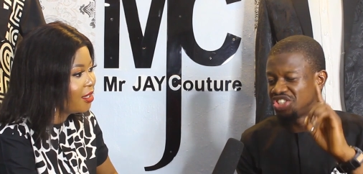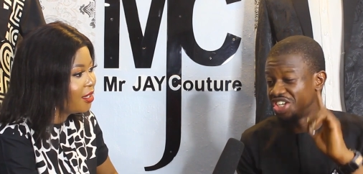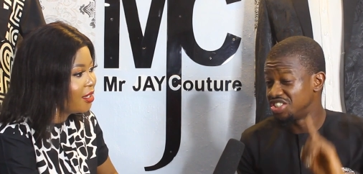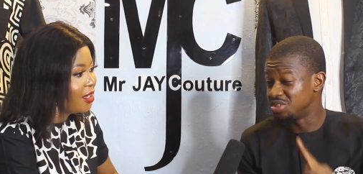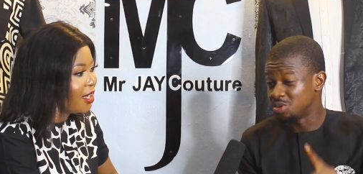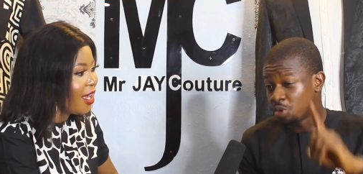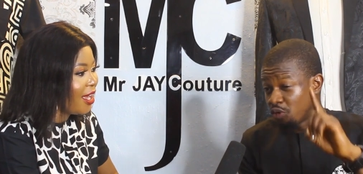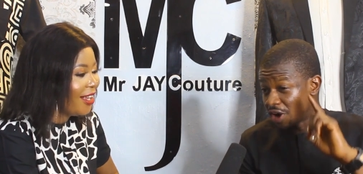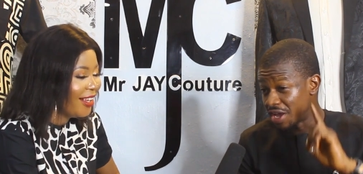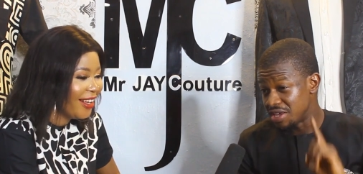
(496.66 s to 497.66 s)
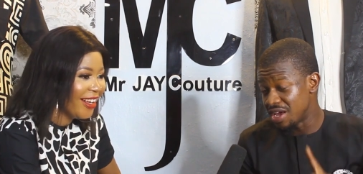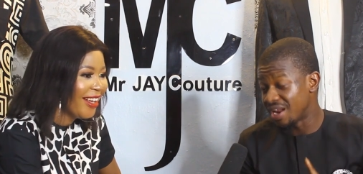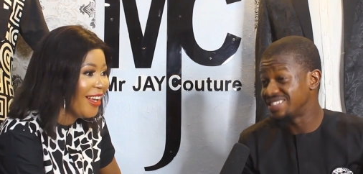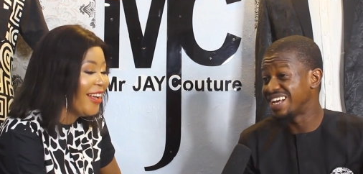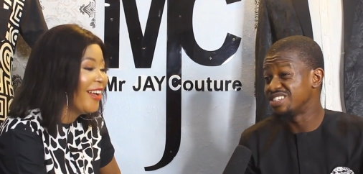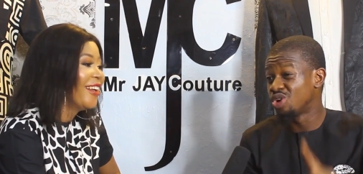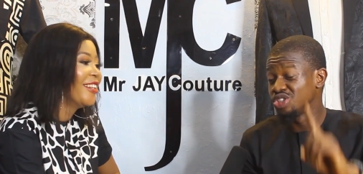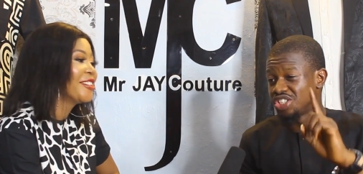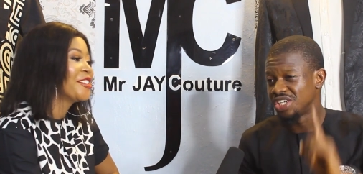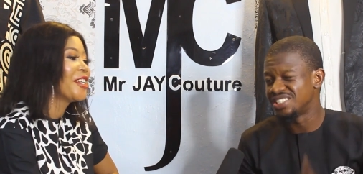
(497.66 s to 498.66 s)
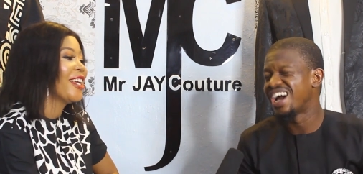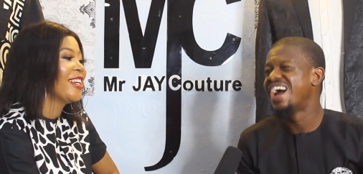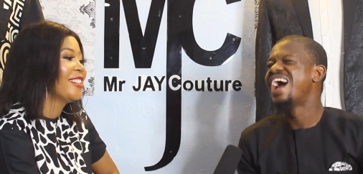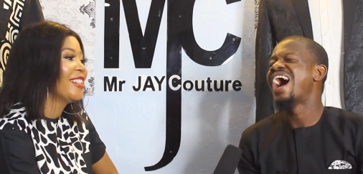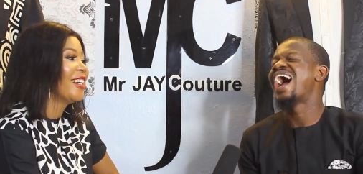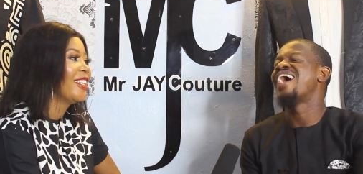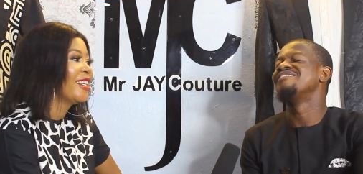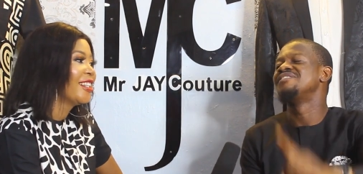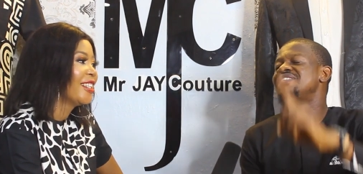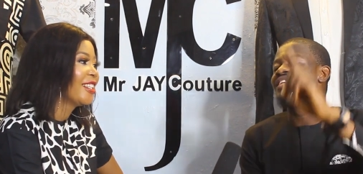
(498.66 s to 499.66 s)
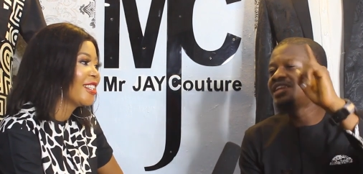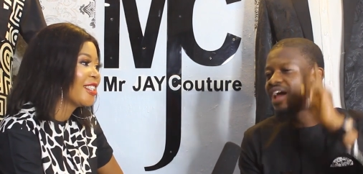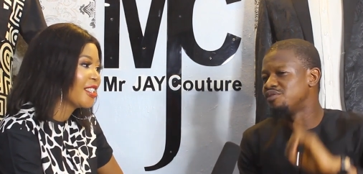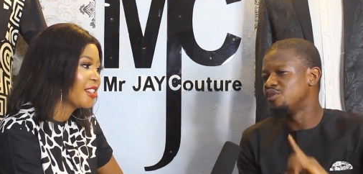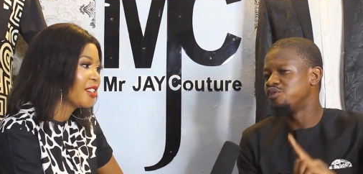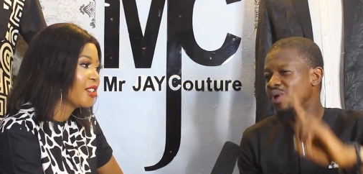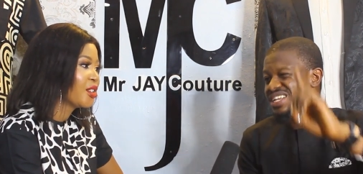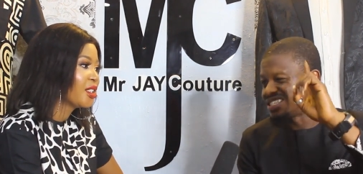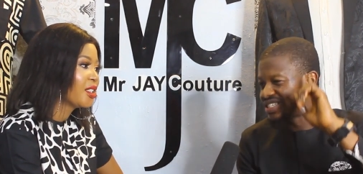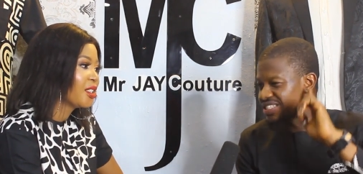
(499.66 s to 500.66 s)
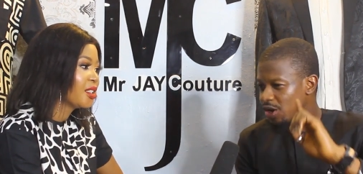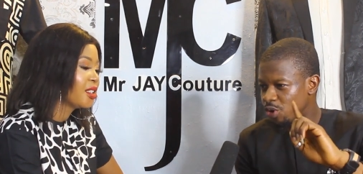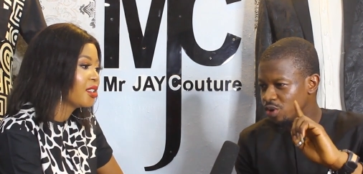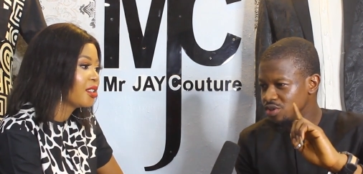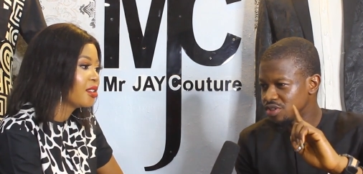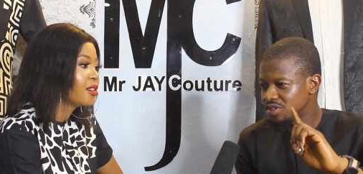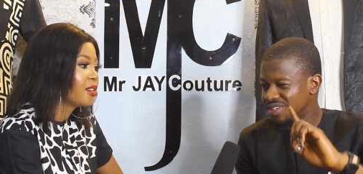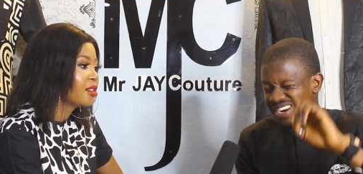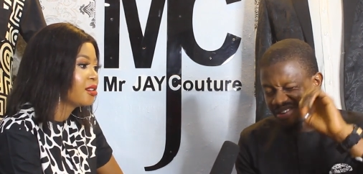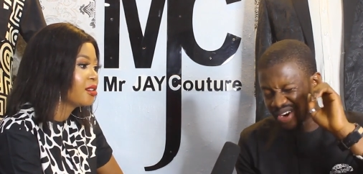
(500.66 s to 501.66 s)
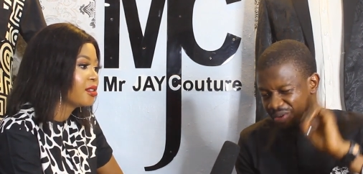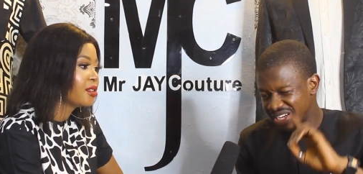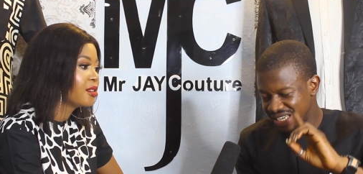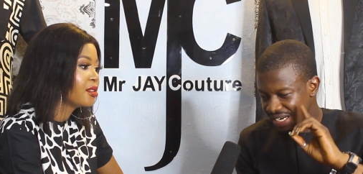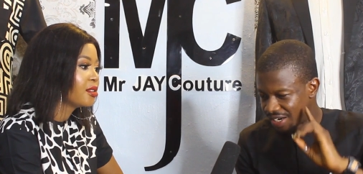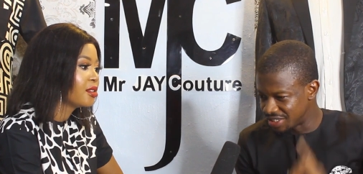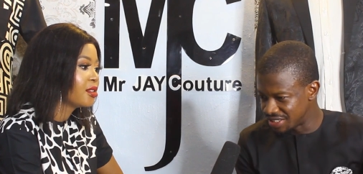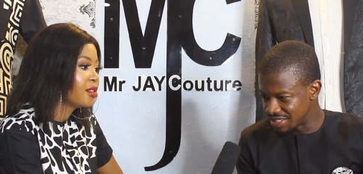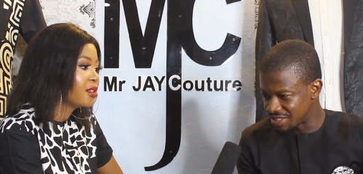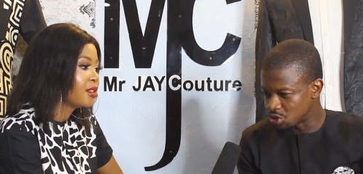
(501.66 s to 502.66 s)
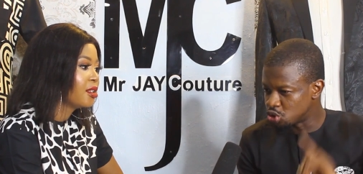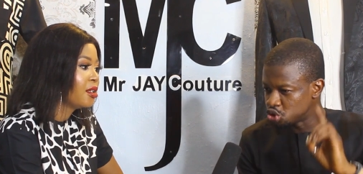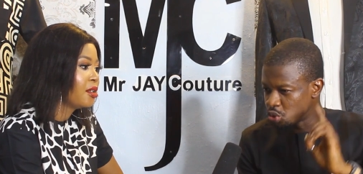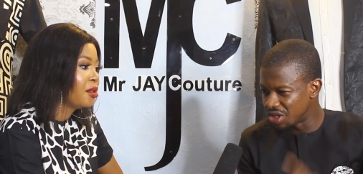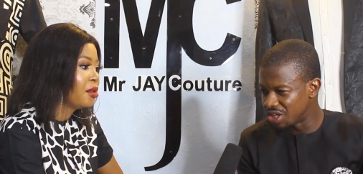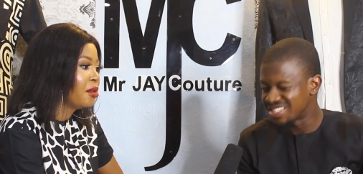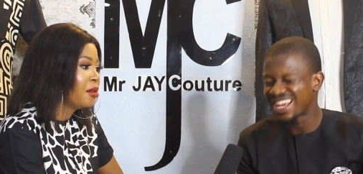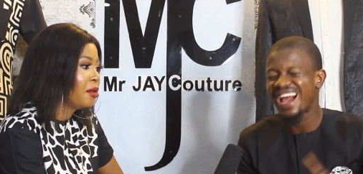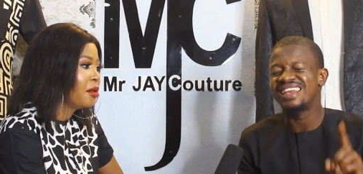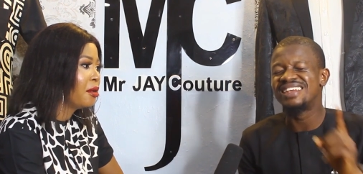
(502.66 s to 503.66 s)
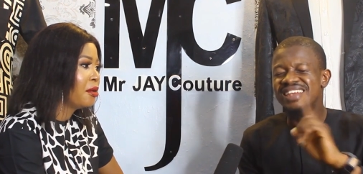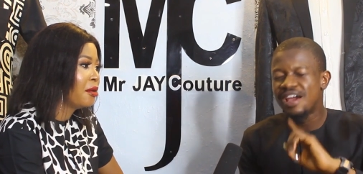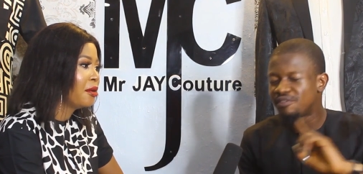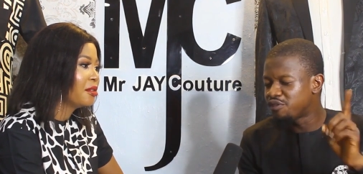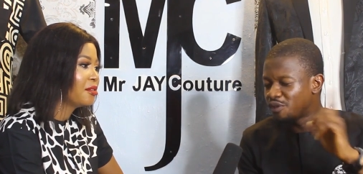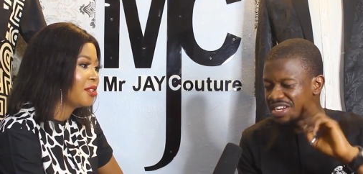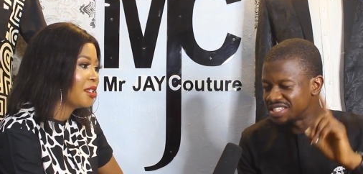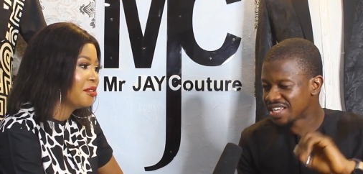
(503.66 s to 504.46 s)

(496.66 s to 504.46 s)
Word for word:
Speaker 1: changed. It's been over a year, and it has not changed. Change. I had never for a second regretted learning this or doing this. I had Aww, never for a